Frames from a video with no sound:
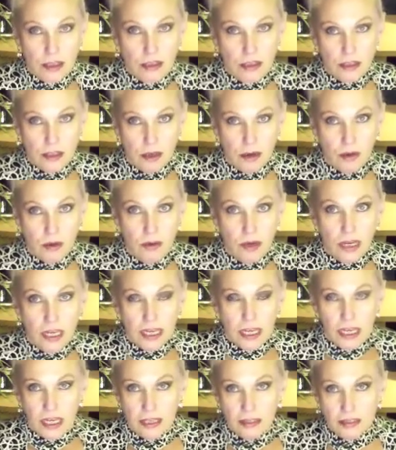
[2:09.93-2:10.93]
So
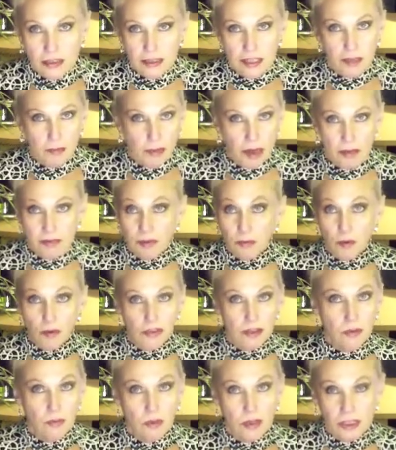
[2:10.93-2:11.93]
there might be more
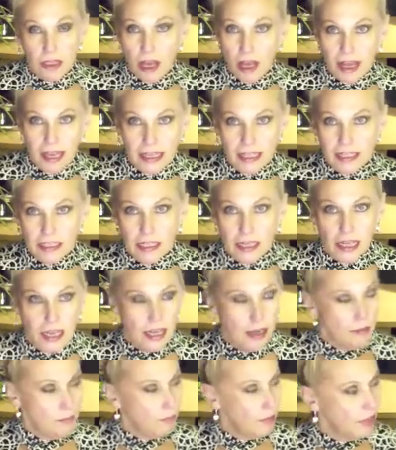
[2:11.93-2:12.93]
than one kind,
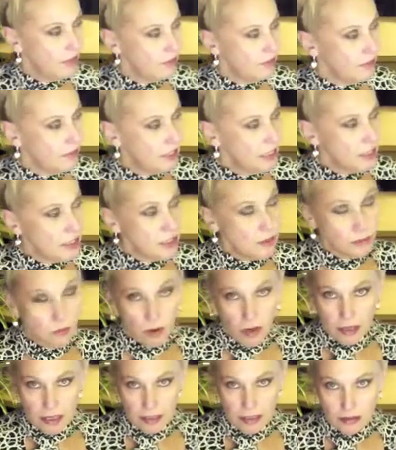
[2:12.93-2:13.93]
but this
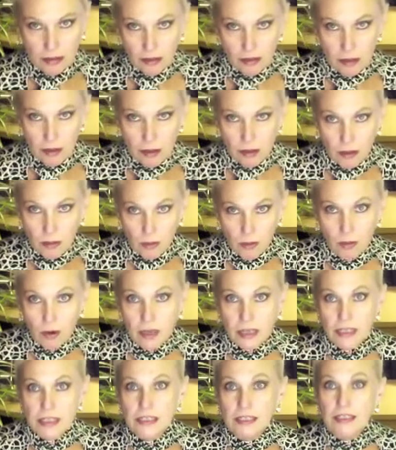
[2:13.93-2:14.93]
one
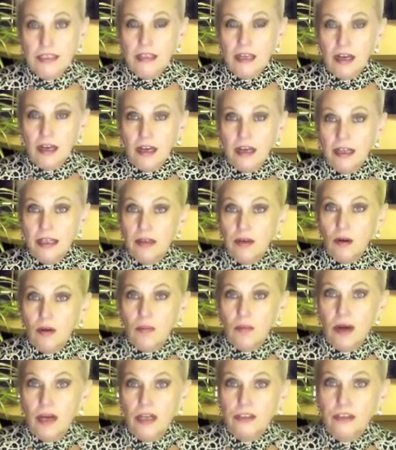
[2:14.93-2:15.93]
was in
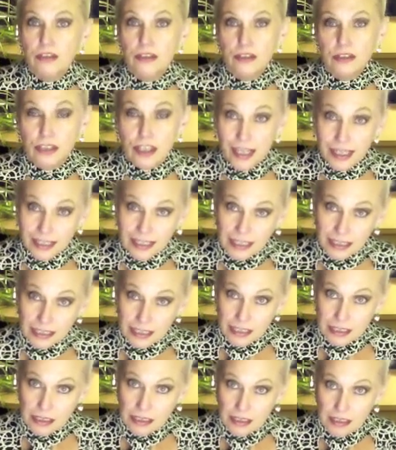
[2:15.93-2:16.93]
homage to
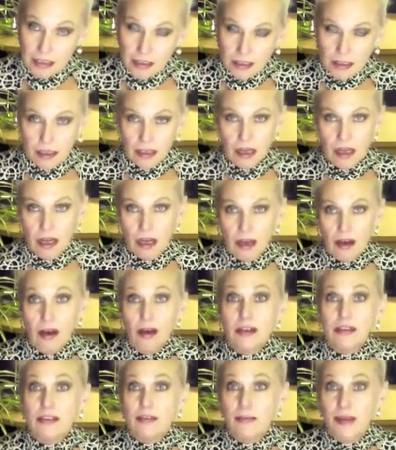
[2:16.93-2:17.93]
Chinese
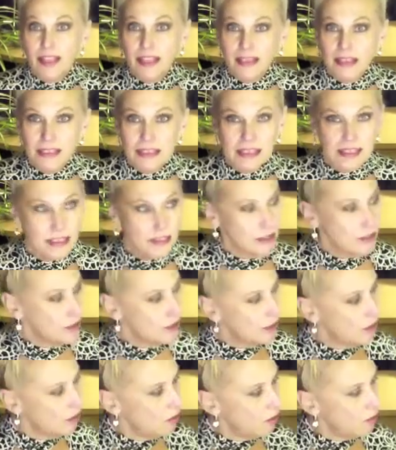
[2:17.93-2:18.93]
osmanthus.
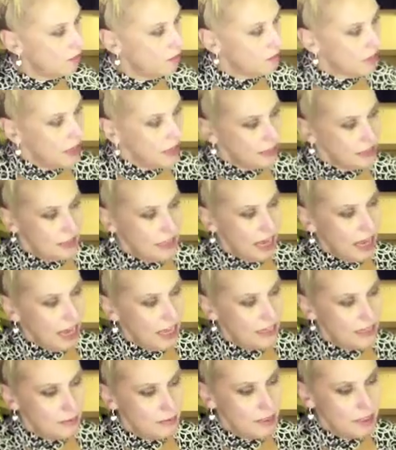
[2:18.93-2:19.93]
So
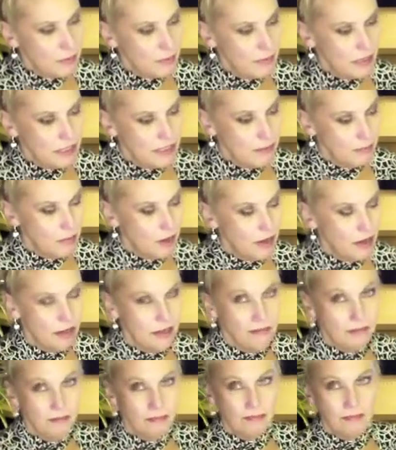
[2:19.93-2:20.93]
yeah, let me spray some
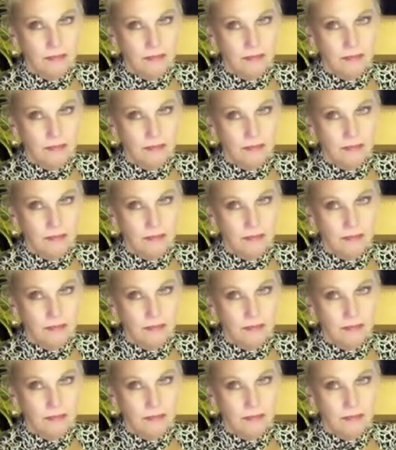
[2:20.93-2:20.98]
on.